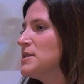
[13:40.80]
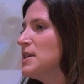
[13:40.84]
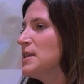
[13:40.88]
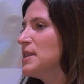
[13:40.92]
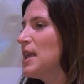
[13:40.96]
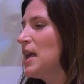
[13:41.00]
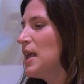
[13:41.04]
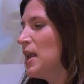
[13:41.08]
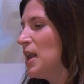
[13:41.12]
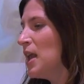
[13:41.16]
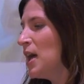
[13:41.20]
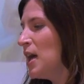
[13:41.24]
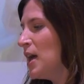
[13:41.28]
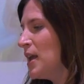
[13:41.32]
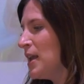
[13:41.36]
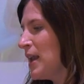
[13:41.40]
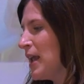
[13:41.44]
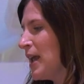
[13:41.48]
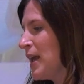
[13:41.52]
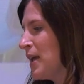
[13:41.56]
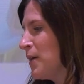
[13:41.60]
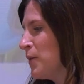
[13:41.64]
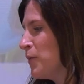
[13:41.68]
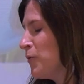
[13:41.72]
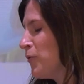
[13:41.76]
that they're
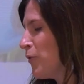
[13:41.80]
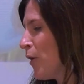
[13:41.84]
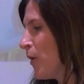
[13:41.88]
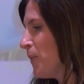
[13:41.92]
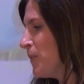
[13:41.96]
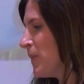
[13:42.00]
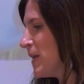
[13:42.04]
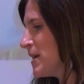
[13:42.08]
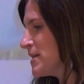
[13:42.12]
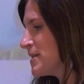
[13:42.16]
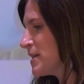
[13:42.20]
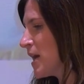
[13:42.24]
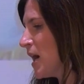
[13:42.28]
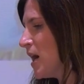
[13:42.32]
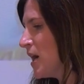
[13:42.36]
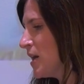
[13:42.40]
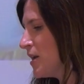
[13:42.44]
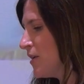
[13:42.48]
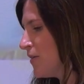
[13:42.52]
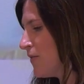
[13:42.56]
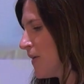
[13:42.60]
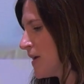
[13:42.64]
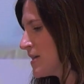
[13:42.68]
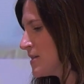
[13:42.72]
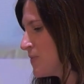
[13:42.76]
learning from this kind
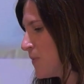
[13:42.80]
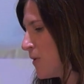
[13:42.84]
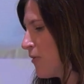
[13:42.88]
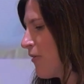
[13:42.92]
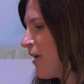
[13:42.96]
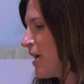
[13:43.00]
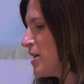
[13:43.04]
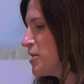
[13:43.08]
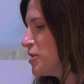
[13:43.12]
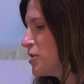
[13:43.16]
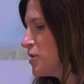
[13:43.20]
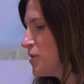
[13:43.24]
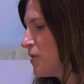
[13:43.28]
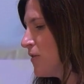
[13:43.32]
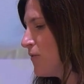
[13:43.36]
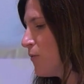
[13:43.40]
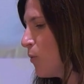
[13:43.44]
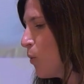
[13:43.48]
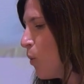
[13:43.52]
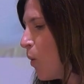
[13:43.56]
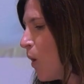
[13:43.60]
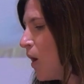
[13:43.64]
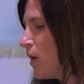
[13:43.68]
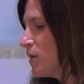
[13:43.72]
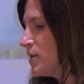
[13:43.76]
of exploration of
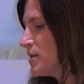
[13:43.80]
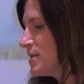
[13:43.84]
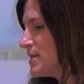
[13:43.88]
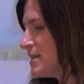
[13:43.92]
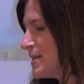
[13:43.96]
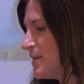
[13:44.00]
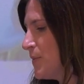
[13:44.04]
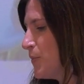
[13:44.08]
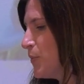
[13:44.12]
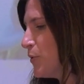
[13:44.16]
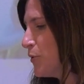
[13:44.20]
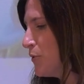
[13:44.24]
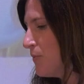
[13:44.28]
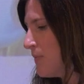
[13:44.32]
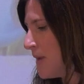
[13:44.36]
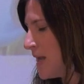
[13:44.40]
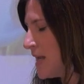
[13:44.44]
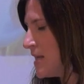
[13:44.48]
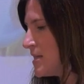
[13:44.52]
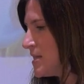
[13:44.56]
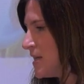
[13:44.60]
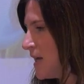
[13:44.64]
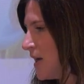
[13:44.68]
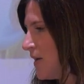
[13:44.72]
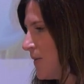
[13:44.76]
one simple
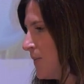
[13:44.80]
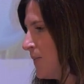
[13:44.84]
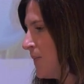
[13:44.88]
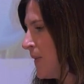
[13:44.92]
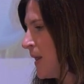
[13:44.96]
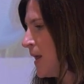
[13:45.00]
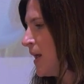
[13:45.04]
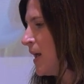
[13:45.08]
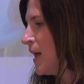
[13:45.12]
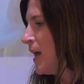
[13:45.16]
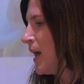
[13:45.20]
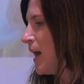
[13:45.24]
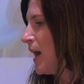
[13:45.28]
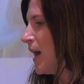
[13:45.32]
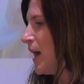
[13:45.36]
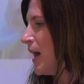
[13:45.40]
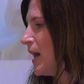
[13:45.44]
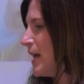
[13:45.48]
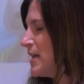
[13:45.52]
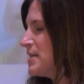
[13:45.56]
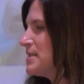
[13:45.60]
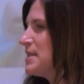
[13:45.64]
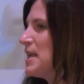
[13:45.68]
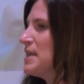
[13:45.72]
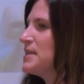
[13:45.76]
medium
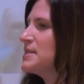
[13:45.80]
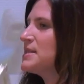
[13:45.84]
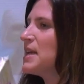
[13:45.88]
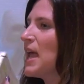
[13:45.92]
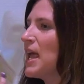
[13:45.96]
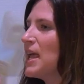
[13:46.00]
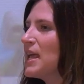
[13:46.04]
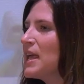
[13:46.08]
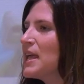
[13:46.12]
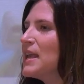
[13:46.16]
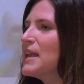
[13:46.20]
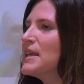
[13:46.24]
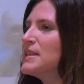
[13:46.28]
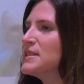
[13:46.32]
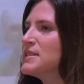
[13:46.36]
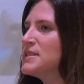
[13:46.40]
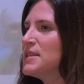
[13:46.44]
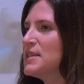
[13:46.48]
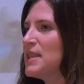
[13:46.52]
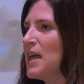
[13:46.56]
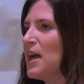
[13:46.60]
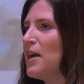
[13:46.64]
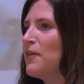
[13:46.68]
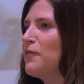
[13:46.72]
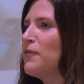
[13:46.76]
is then taken into
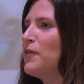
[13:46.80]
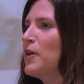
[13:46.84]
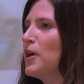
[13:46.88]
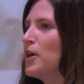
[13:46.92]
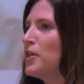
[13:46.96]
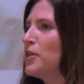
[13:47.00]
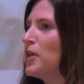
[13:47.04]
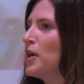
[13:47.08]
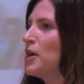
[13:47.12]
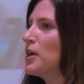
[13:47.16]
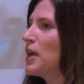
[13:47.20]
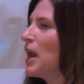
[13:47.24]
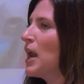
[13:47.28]
their further